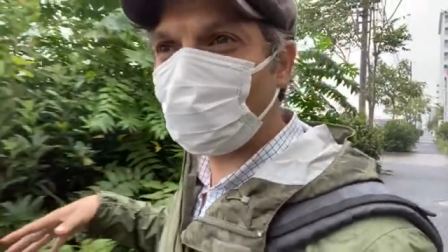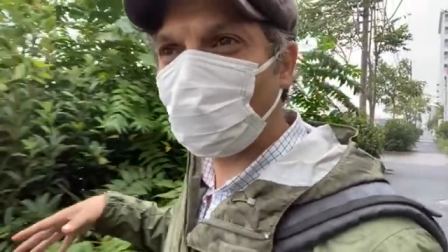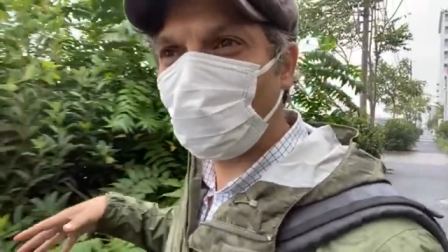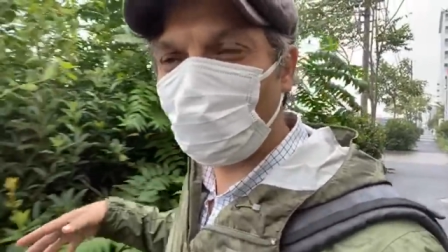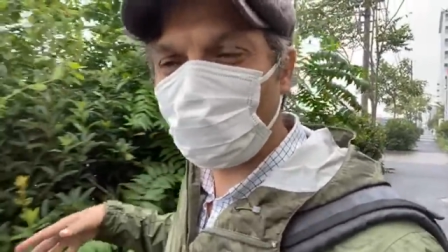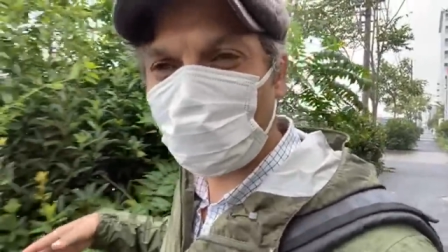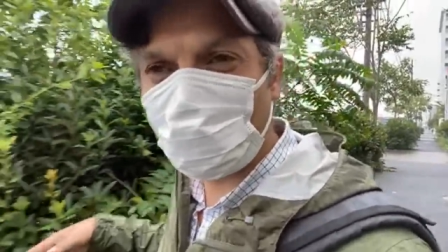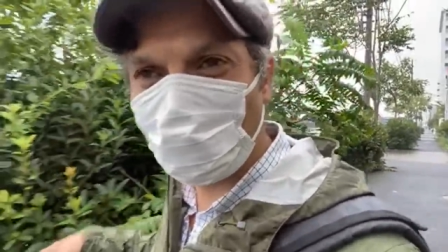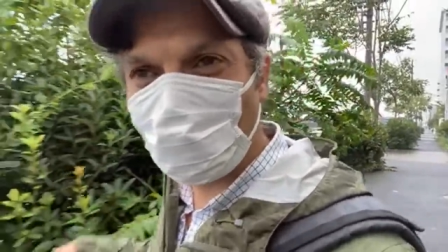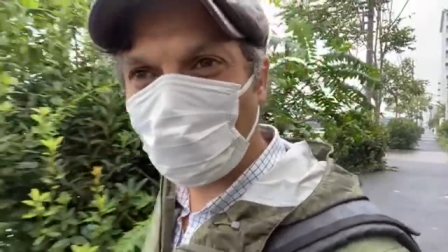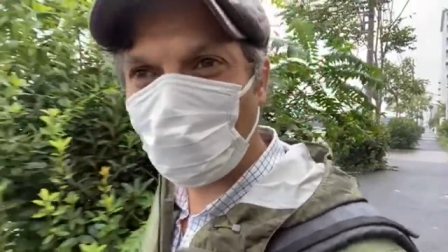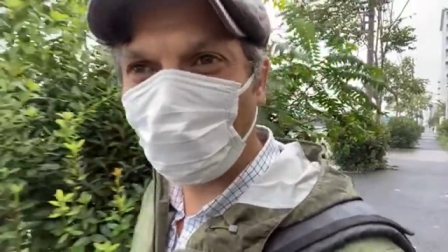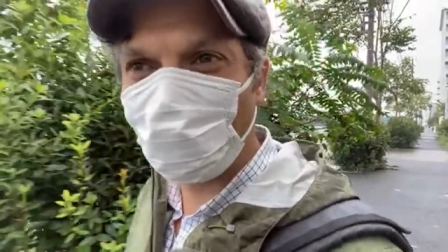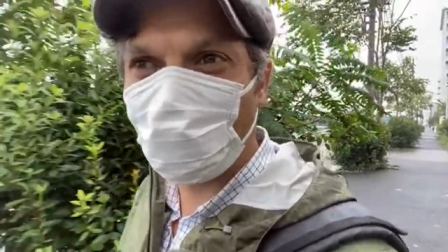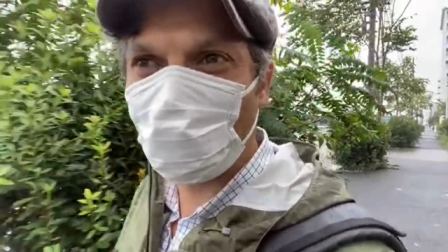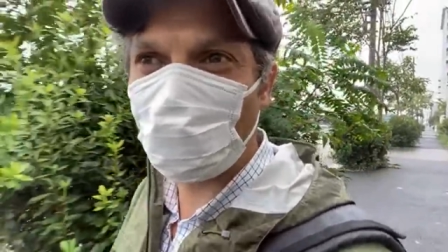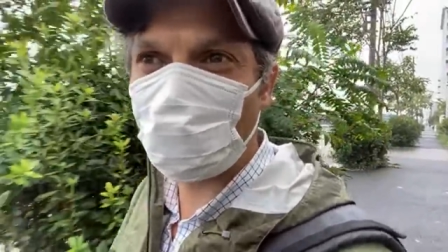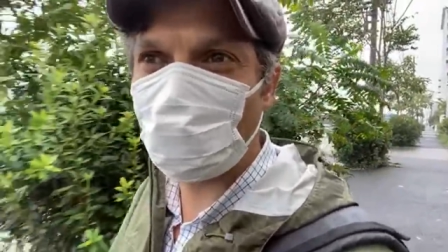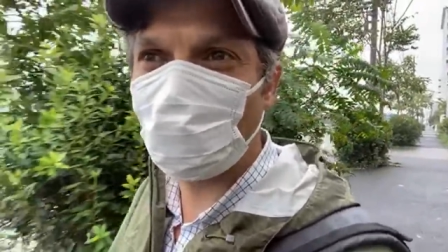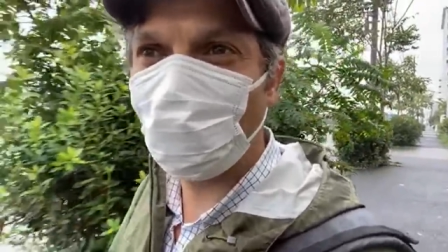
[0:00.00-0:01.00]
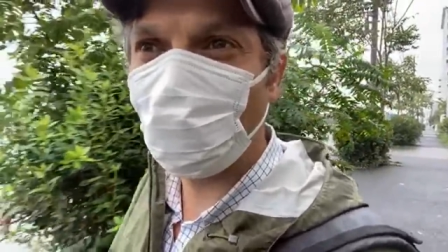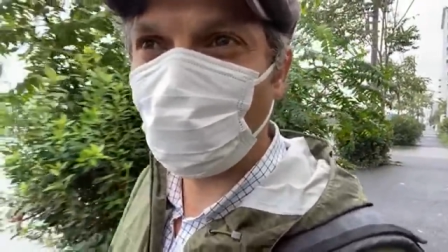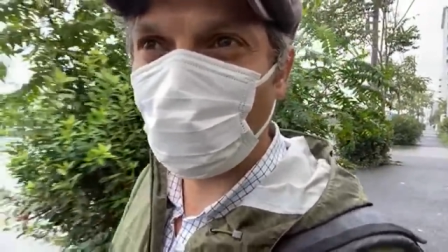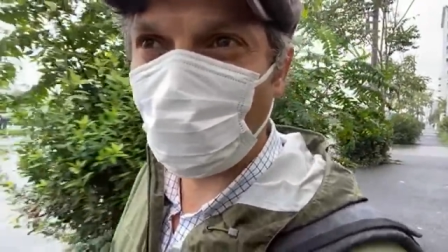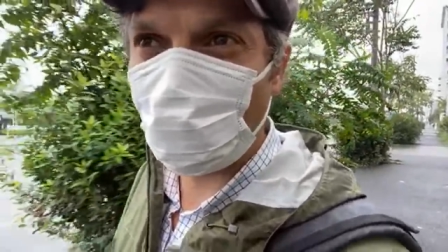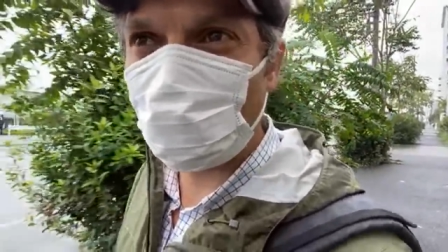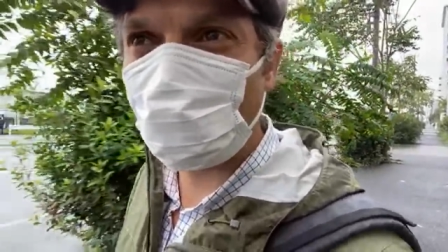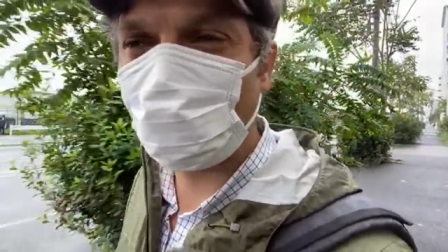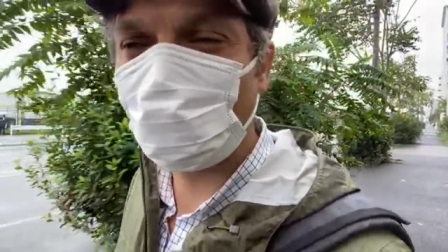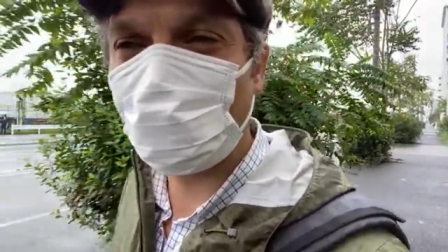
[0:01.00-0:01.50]
There was some confusion for
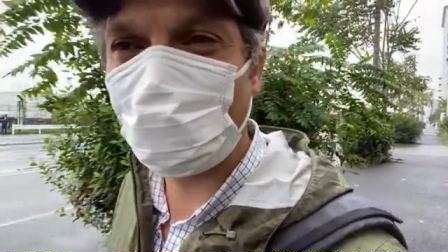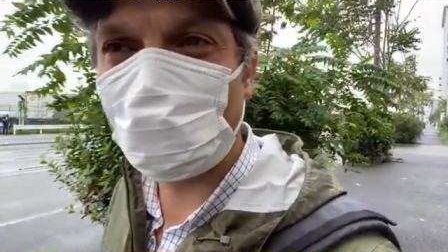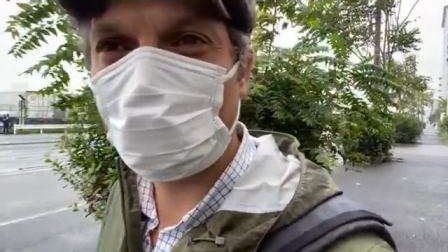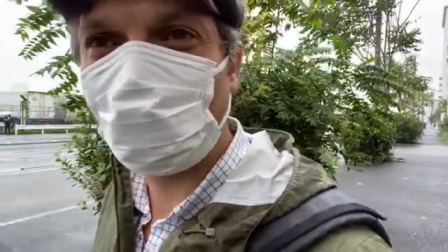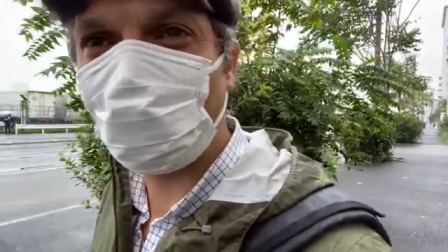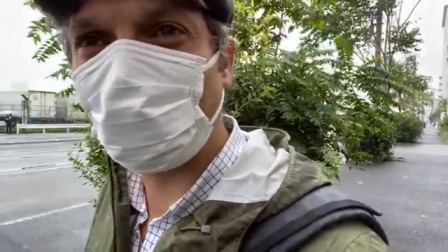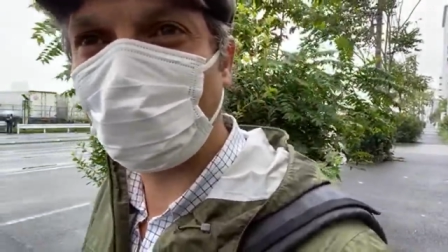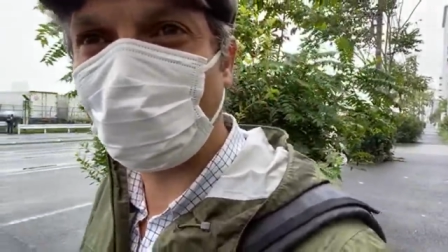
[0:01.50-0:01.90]
those who didn't speak